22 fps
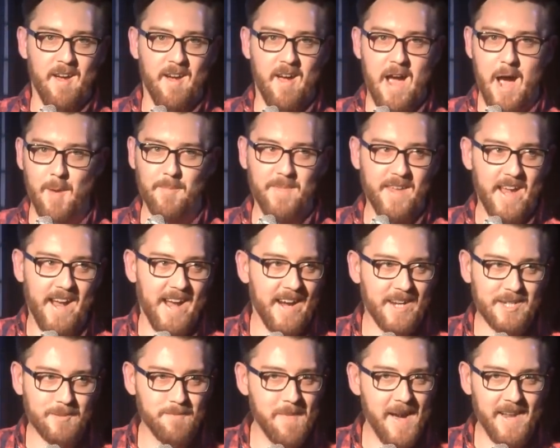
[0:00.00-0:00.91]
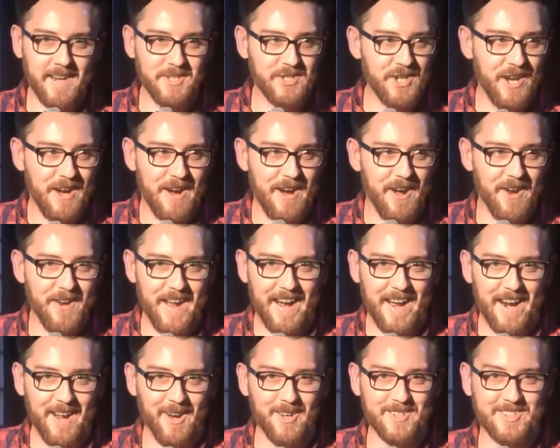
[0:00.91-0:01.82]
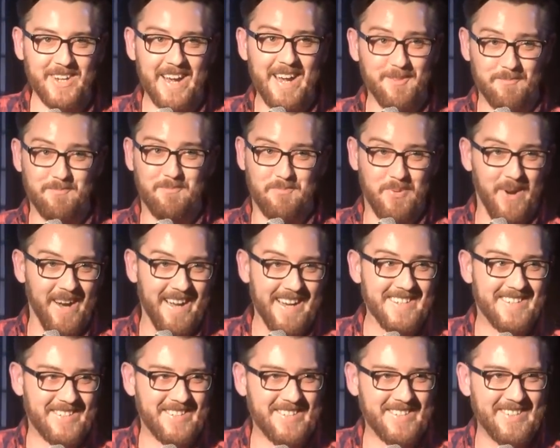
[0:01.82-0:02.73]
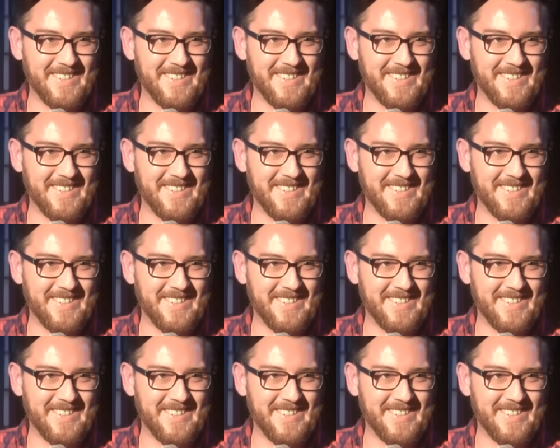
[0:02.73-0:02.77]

I'm the Ajax manager, aren't I? And I was like, brilliant.